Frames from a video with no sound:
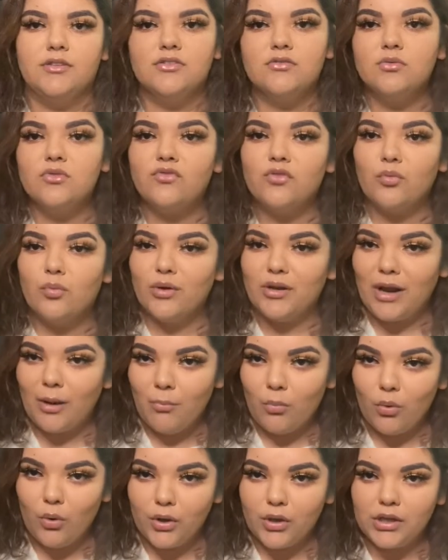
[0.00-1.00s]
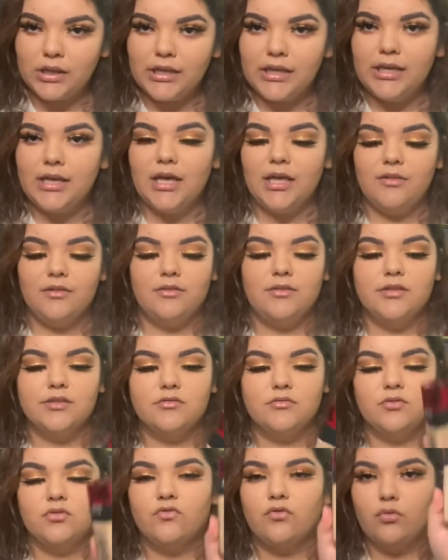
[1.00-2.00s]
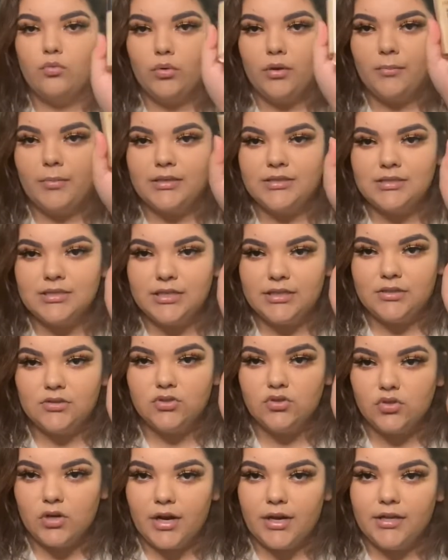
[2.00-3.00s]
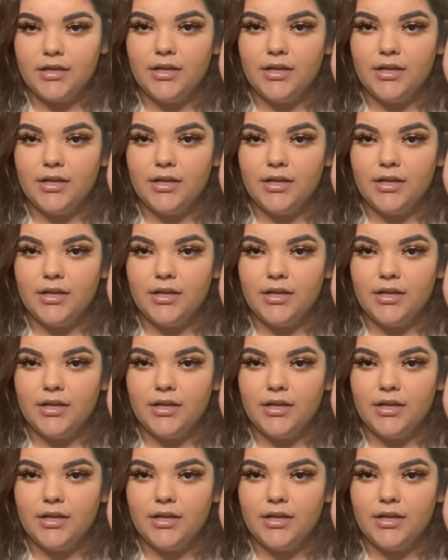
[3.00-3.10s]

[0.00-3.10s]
one's for when I'm oily, and then this one's for when my skin is dry.